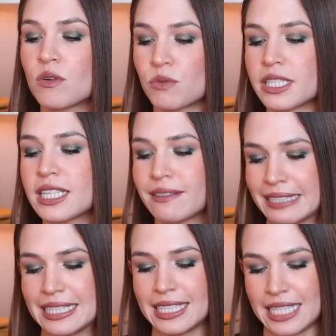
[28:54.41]
Really,
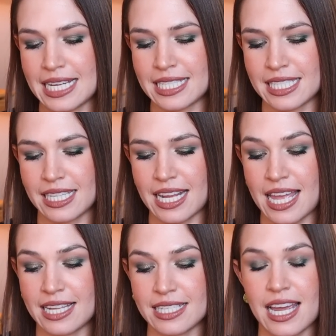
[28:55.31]
really liked it.
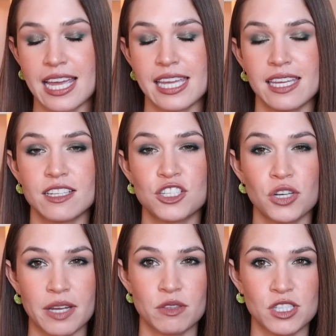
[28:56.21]
And I took
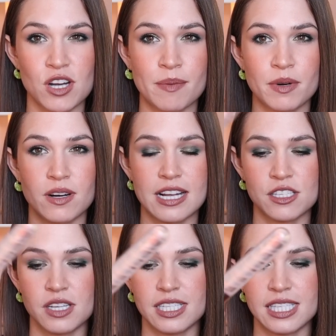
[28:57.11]
out the stopper. As
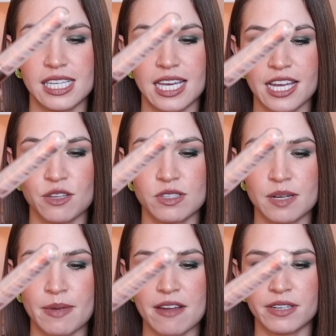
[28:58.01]
you can see, I used
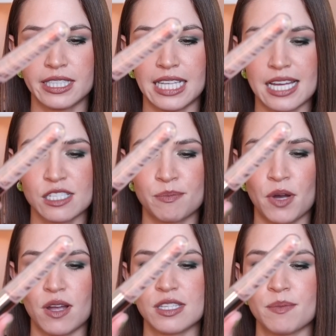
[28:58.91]
up every last
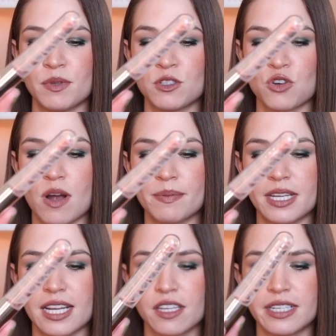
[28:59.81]
possible drop that
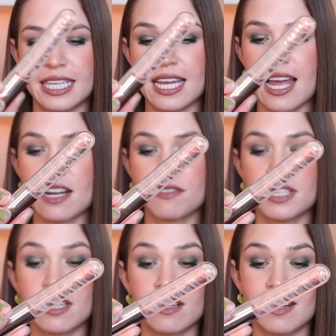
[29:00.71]
I could get out of
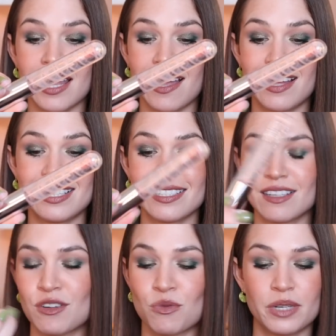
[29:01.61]
here and
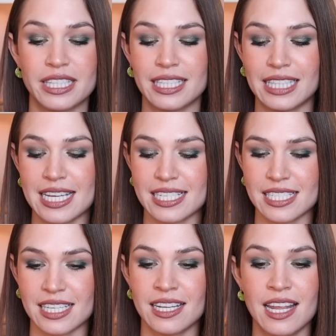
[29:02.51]
really liked
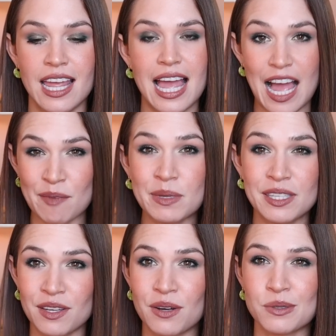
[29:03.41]
it. Happy
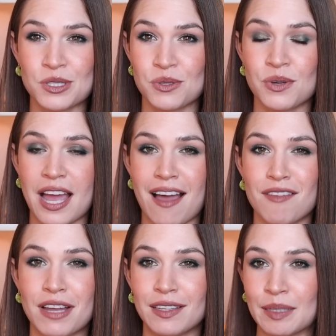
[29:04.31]
though to
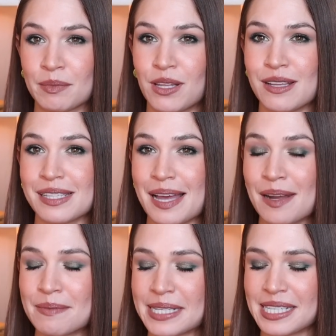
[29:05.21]
have a lip gloss out
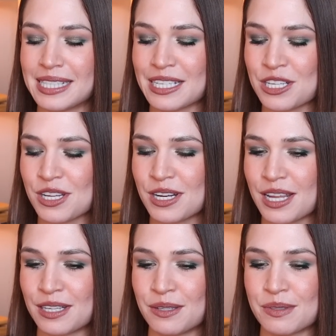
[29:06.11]
of my collection
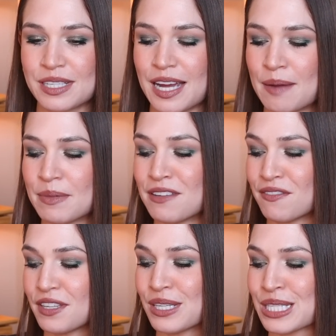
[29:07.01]
and used up. It
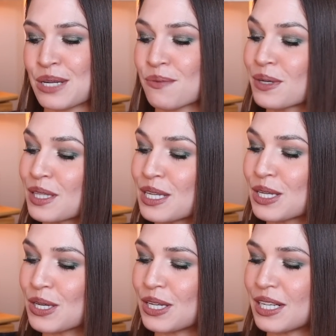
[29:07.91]
feels really
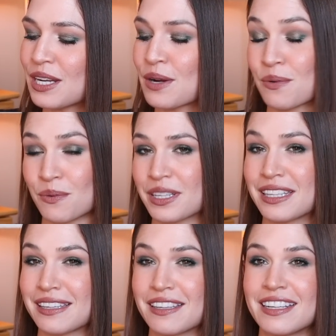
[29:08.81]
good really
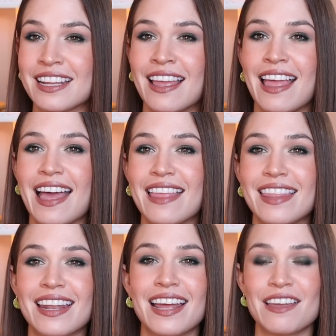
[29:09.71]
good. And
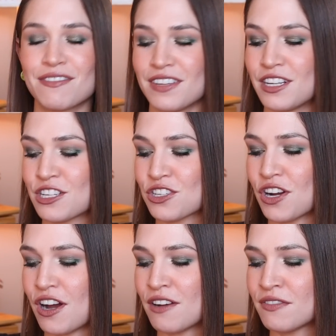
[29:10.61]
then I finished
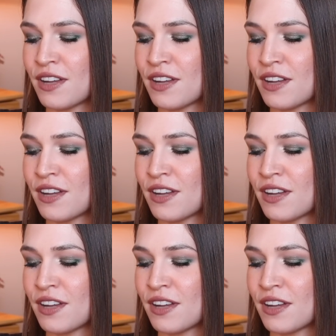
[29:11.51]
off